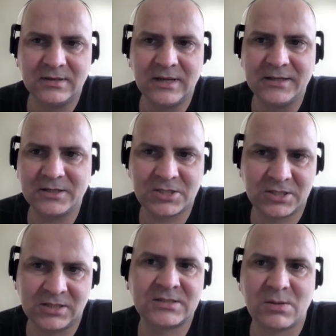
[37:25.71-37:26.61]
and
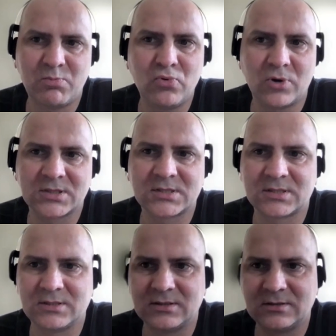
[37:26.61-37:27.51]
it supports
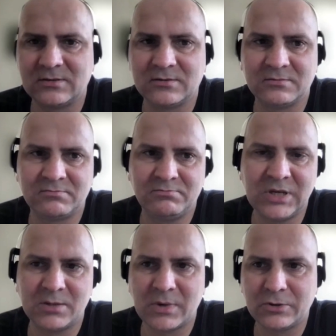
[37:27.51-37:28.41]
a
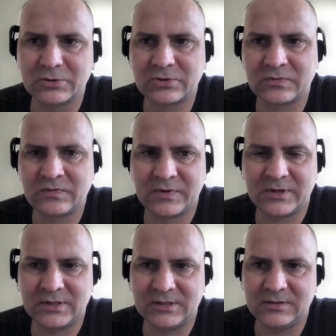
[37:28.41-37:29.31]
big amount of
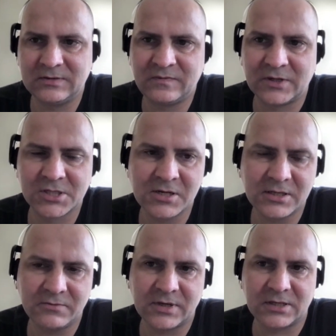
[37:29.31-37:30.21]
functionality.